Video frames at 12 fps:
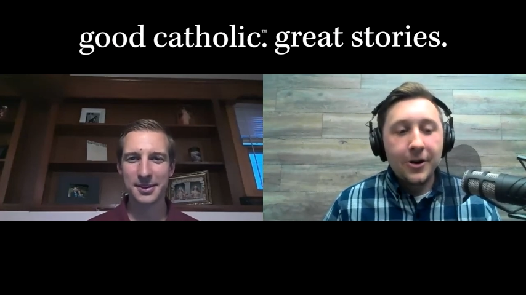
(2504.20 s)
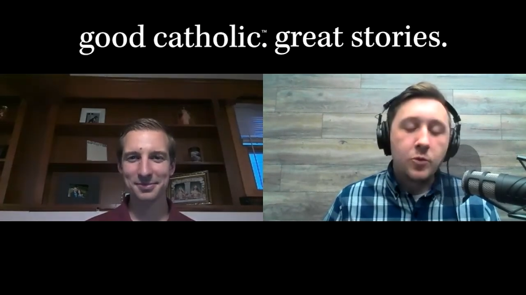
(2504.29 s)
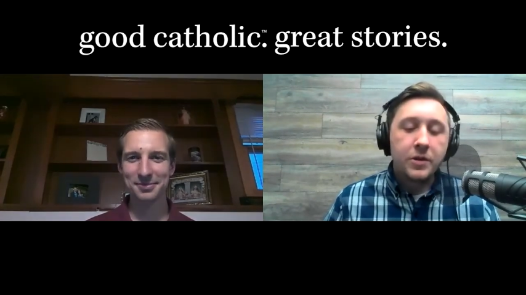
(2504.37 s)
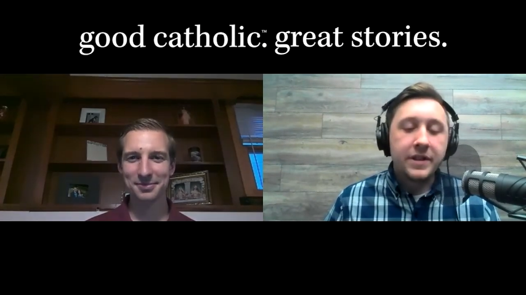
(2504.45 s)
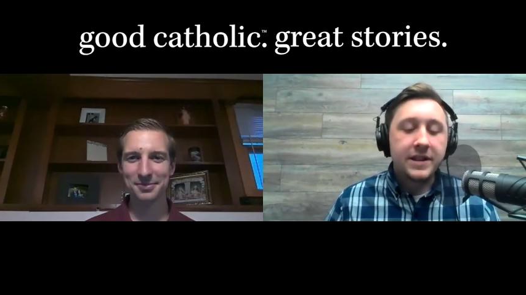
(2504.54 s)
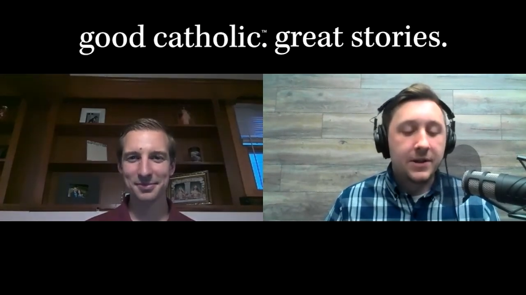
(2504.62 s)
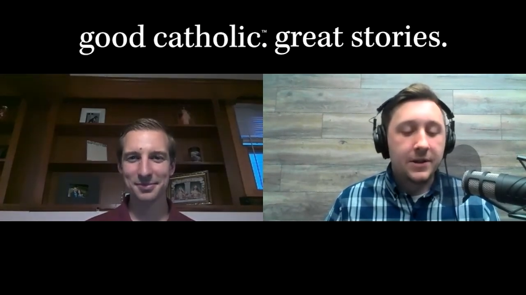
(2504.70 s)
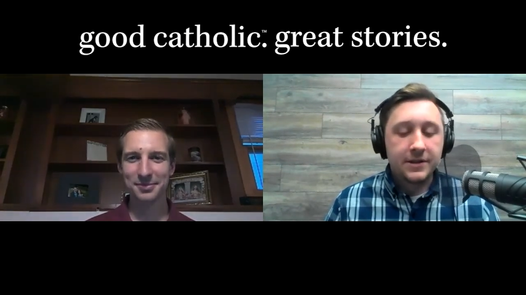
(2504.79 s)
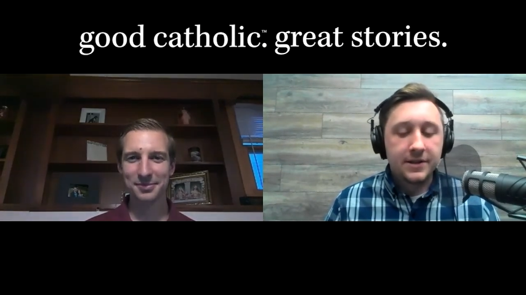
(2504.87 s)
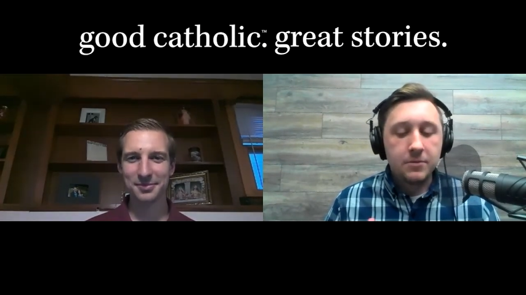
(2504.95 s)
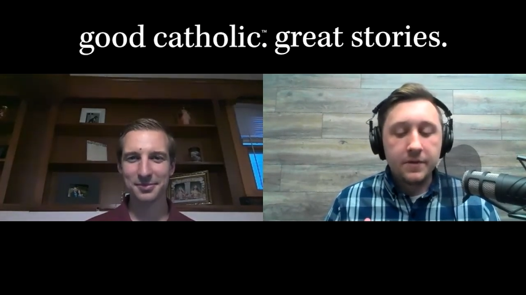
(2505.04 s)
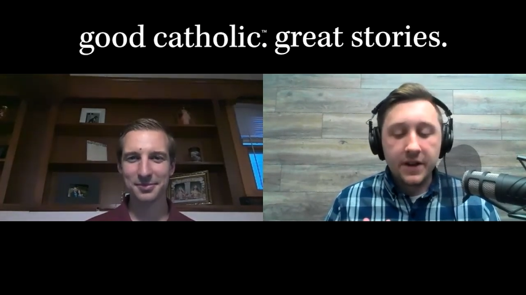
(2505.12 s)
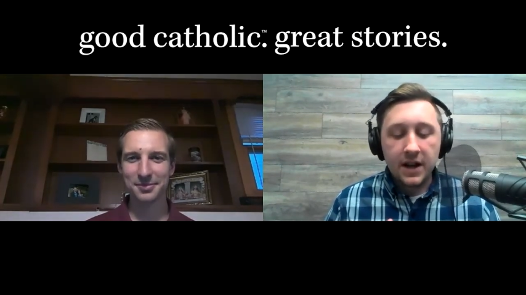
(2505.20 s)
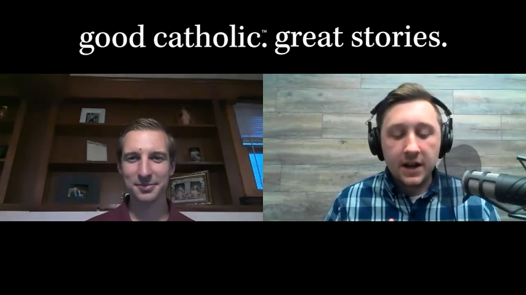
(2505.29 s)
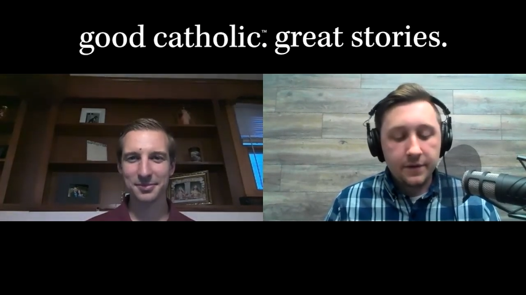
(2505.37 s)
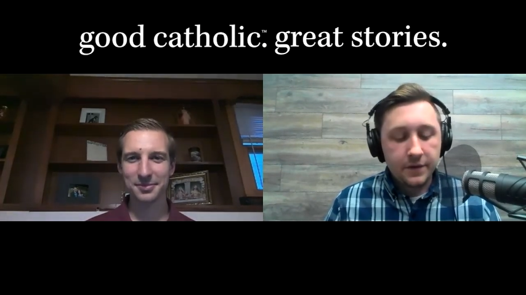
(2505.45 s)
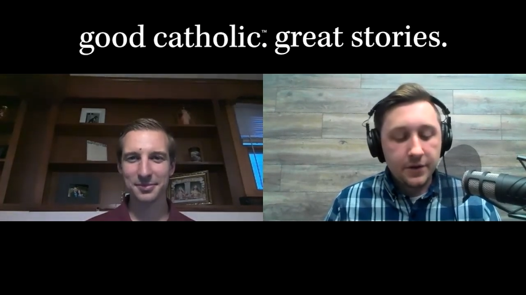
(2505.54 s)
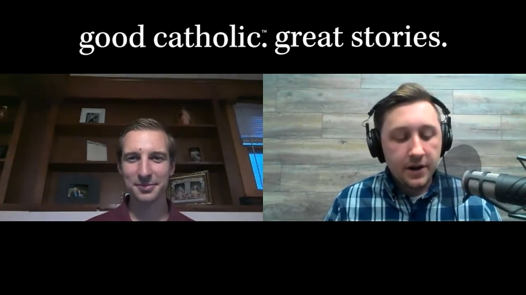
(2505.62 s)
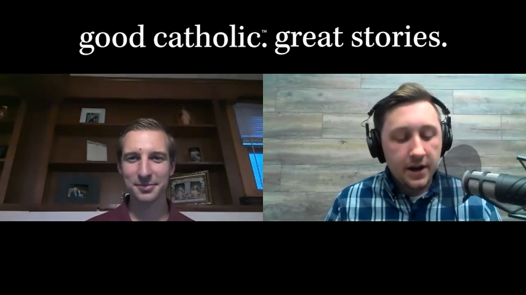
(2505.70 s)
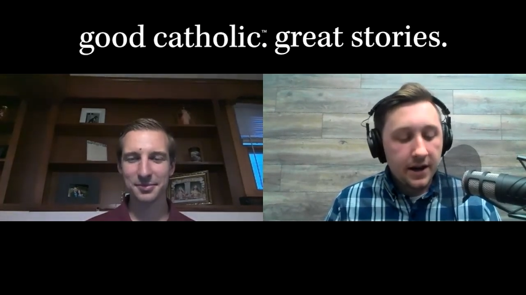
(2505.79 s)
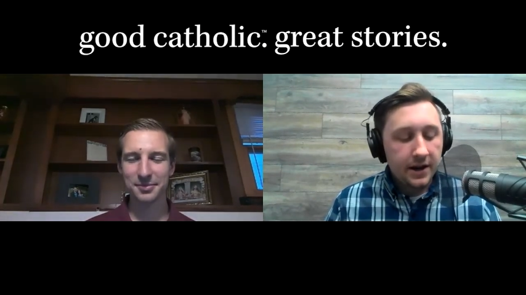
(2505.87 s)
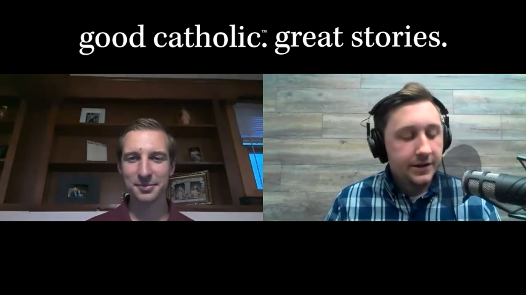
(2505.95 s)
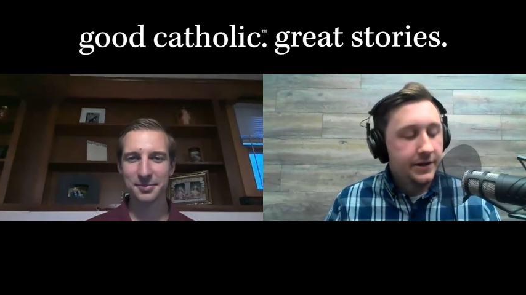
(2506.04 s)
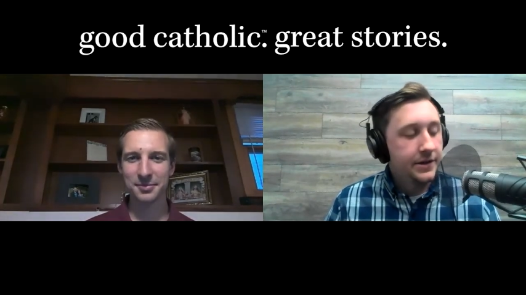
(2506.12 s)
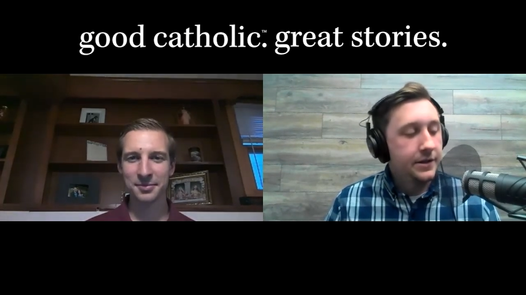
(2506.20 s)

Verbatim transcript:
Speaker 1: All right, everyone, that's all the time we've got for today.